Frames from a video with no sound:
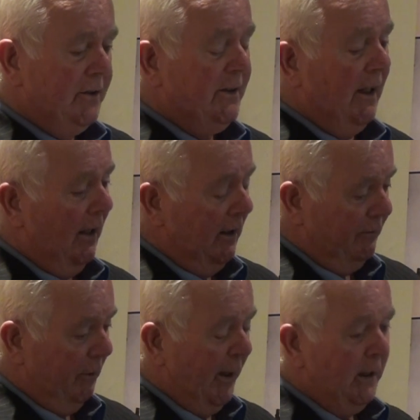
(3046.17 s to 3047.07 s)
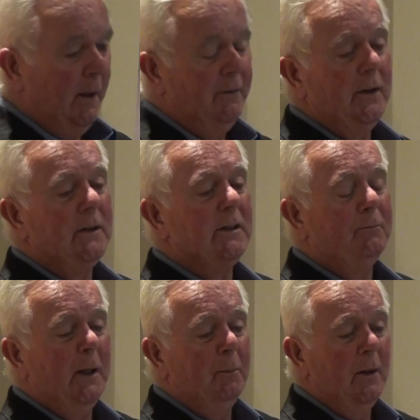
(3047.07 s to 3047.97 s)
They heard the verbatim evidence of
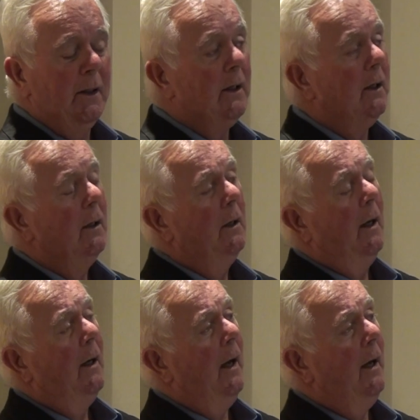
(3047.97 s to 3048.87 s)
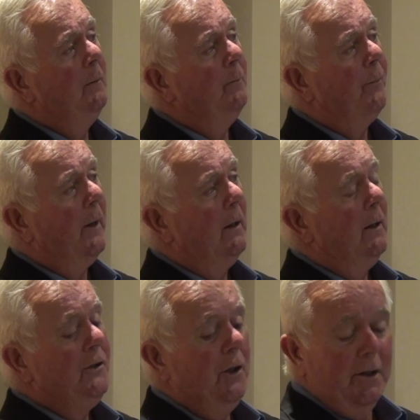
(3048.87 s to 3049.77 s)
people like
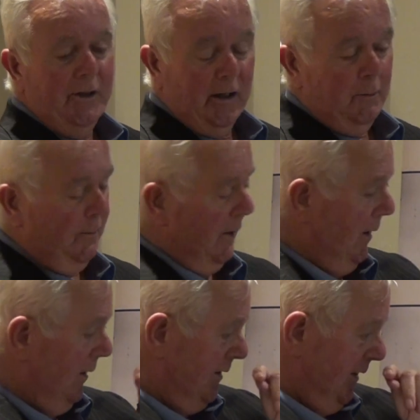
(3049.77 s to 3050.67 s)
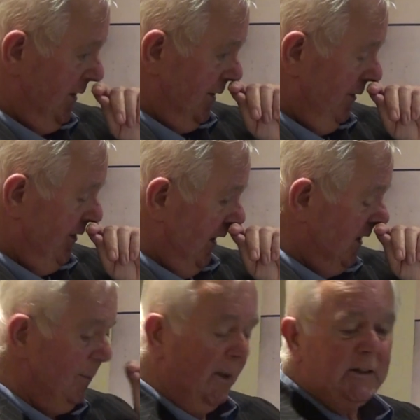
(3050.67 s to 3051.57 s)
John Derham and the sister of
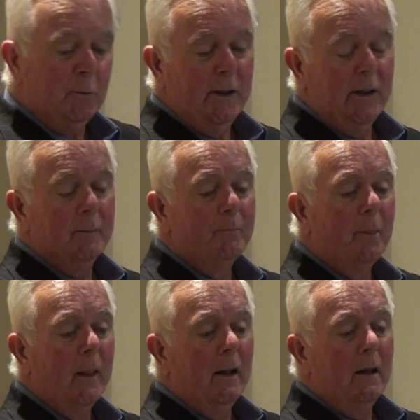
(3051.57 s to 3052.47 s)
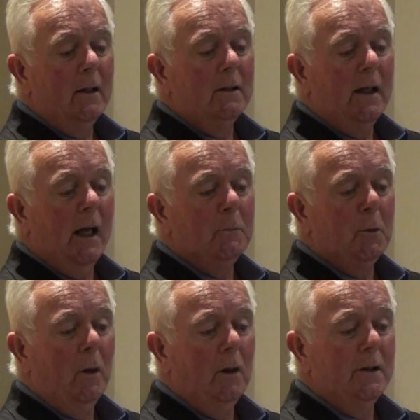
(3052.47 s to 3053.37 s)
Terence McSweeney. They came to
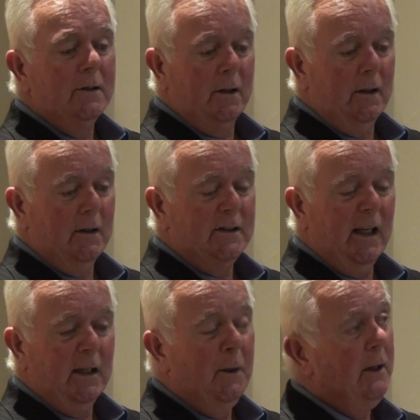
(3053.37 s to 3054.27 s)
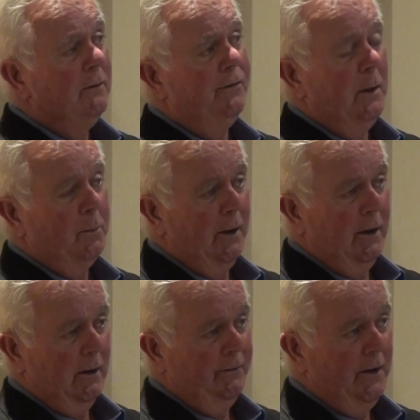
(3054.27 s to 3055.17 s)
Ireland in the second week in February
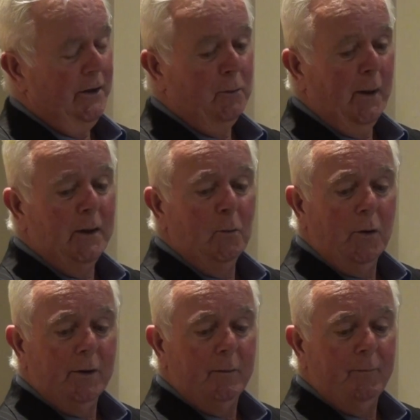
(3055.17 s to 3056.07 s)
of 1921.